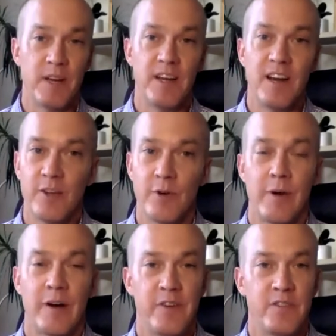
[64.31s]
another one
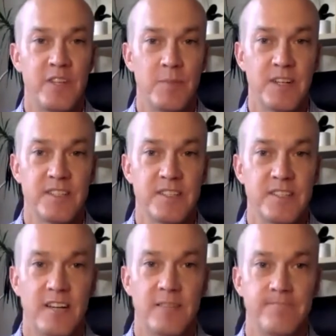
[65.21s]
about 15 minutes
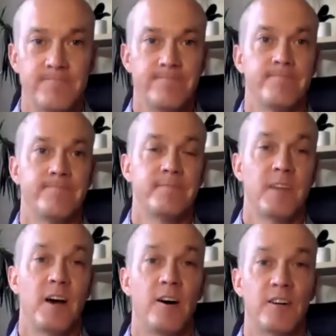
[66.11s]
later,
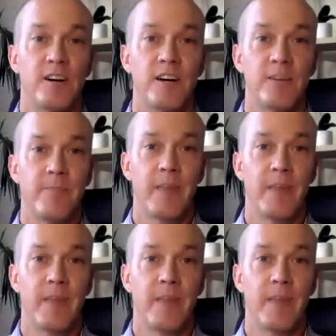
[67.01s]
all gone.